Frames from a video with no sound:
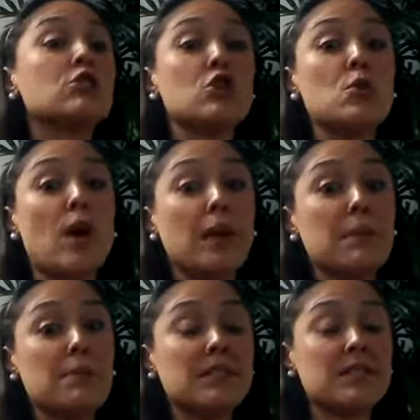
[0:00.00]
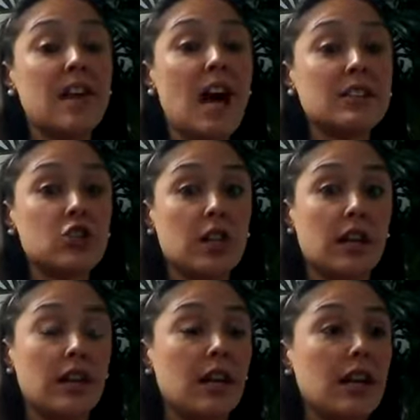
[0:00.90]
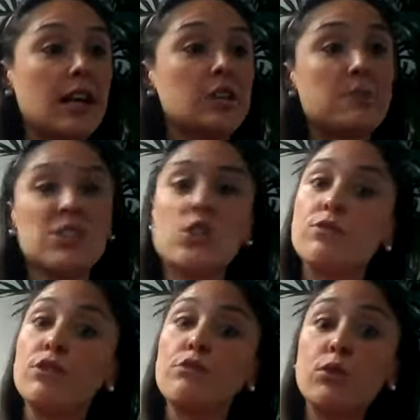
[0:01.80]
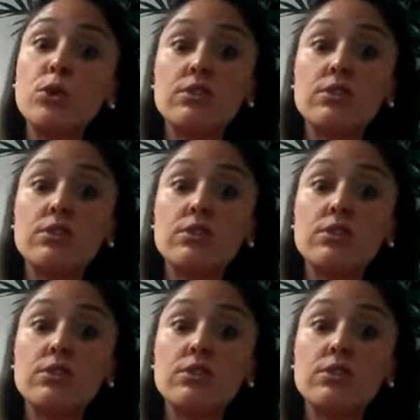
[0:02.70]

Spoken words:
So you want to be massaging it, especially if you're full.